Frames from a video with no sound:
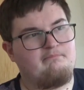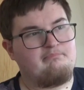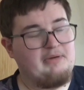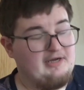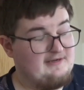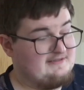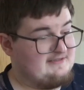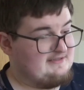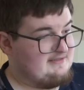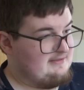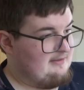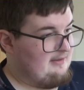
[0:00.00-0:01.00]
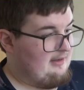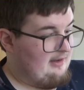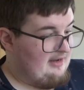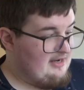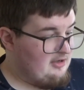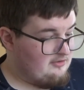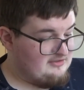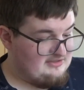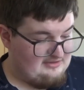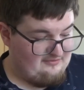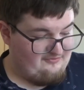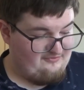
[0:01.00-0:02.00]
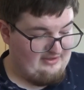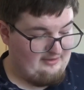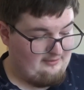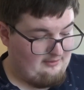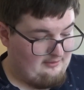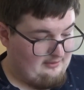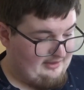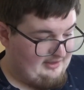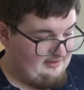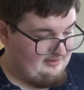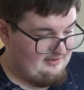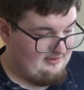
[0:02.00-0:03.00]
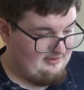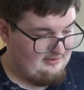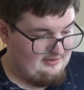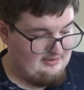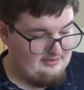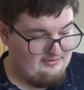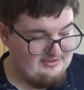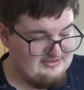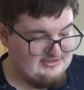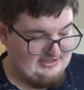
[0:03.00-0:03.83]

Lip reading: but I honestly felt like this